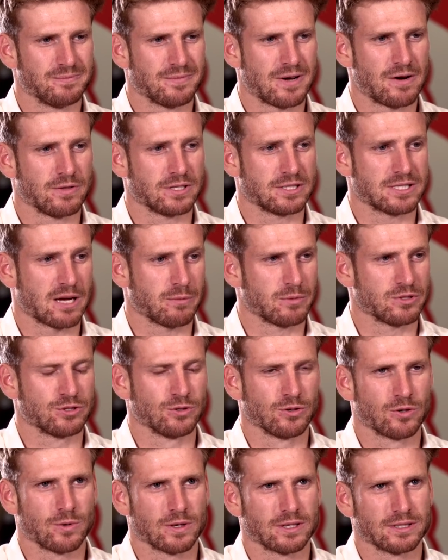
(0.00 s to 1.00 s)
Everything's happened
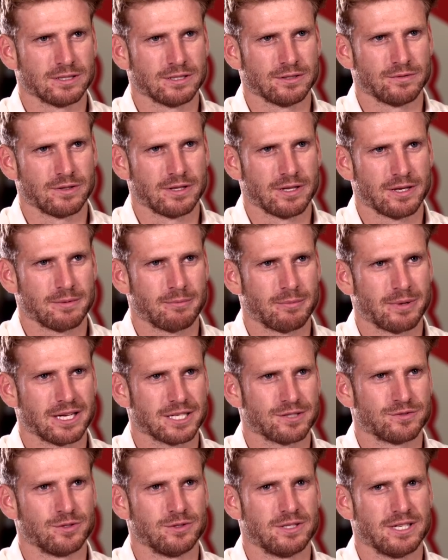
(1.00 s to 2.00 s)
so quickly over the
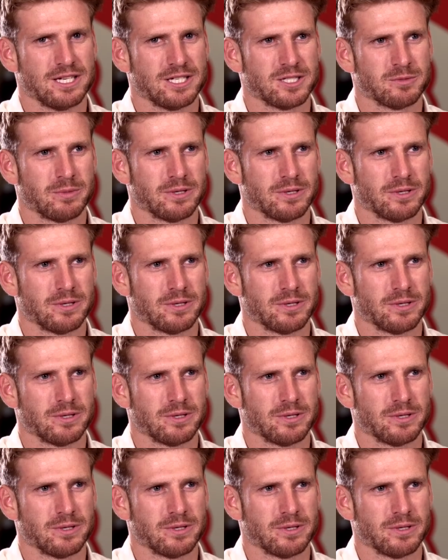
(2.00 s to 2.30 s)
past few days,